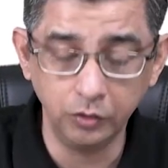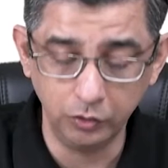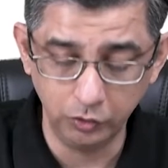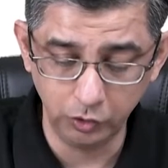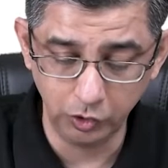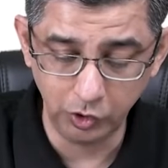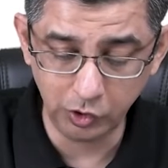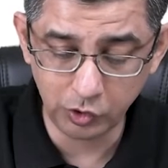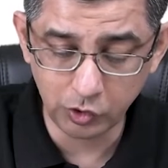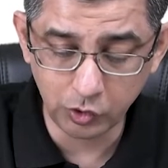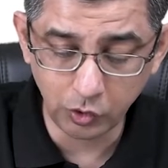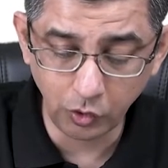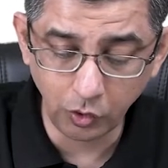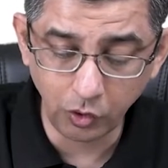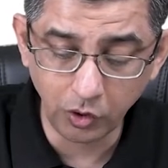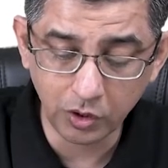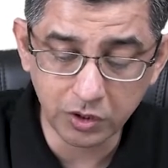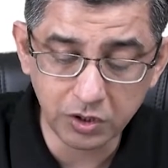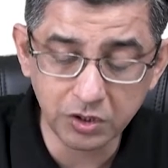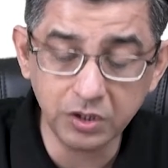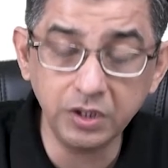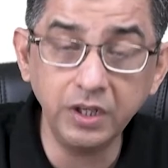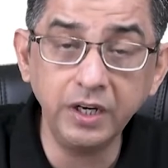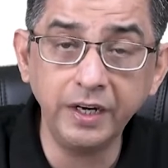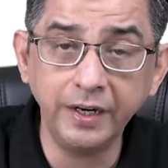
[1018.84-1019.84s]
this
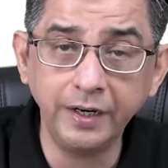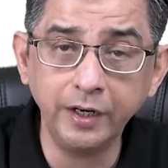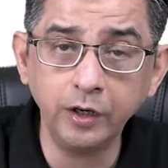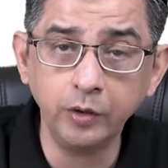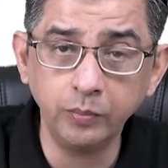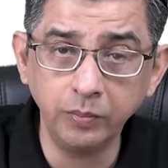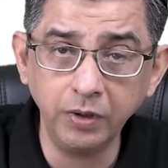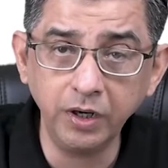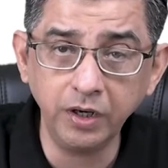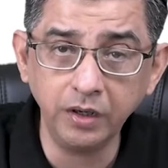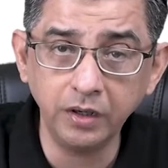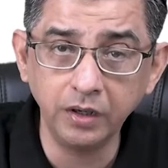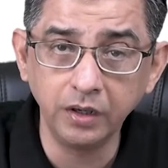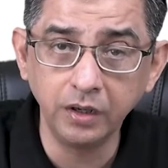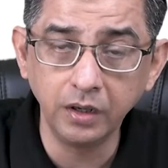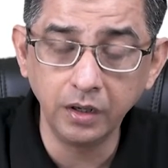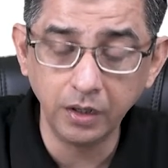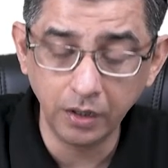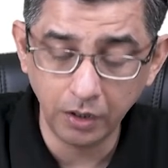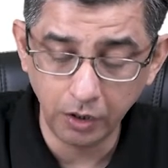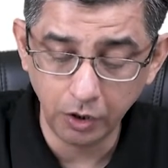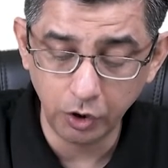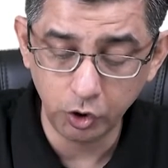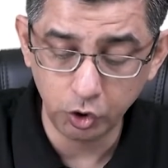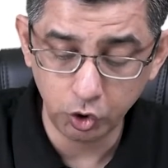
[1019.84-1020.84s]
oxygenated blood
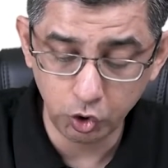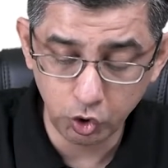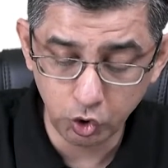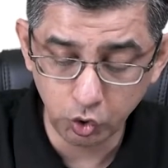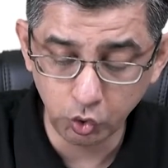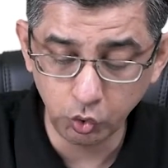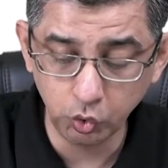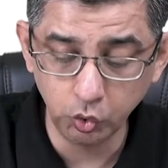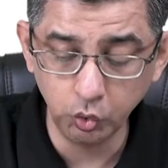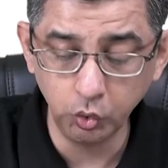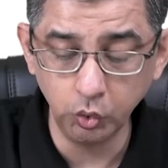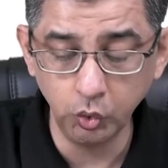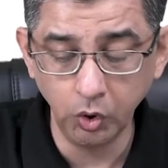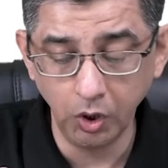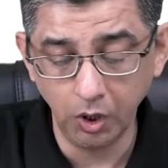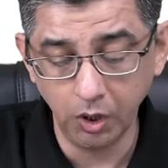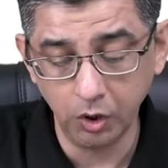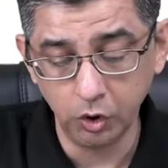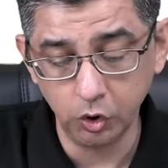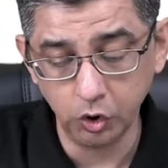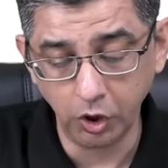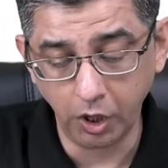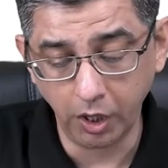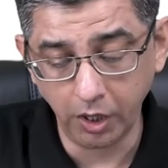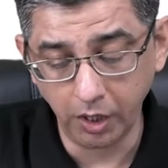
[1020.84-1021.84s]
to
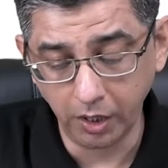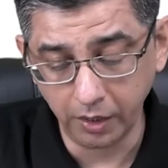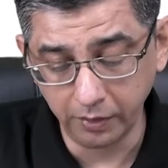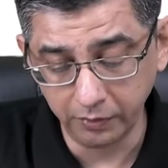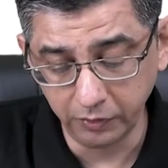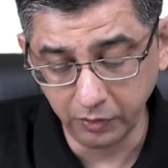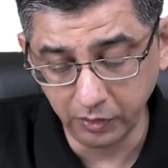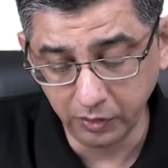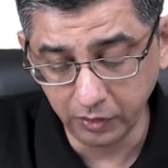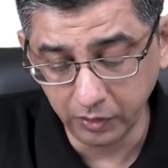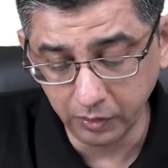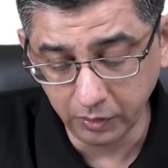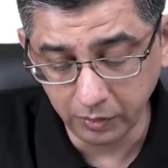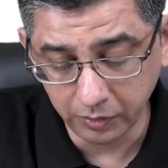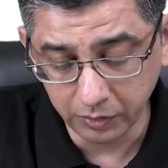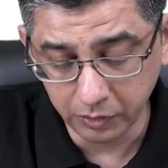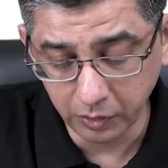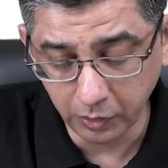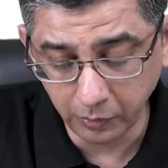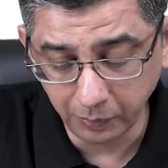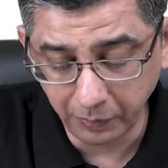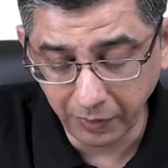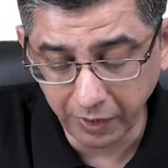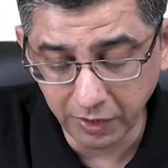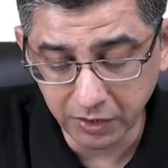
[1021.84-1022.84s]
the
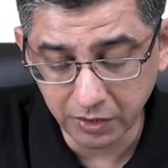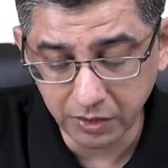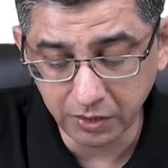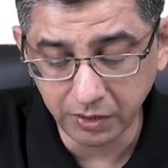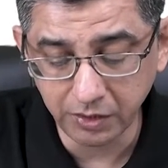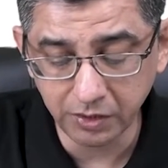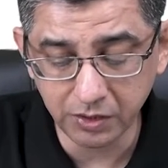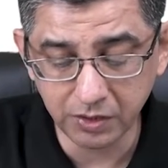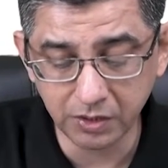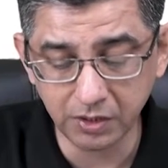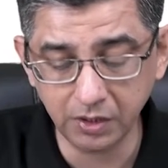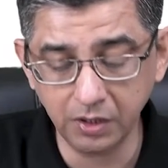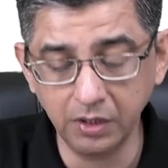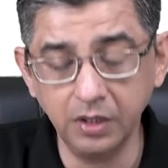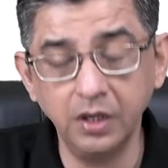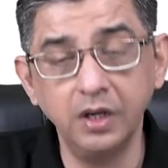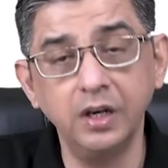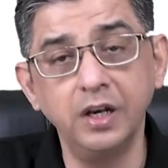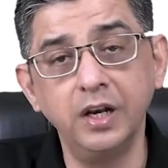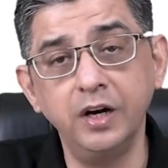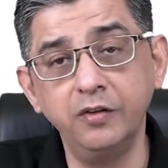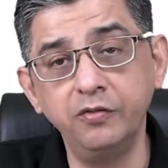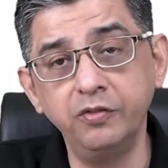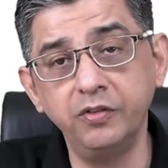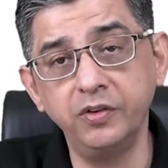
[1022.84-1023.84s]
patient's
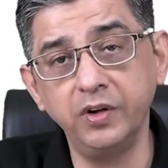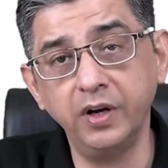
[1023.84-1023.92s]
left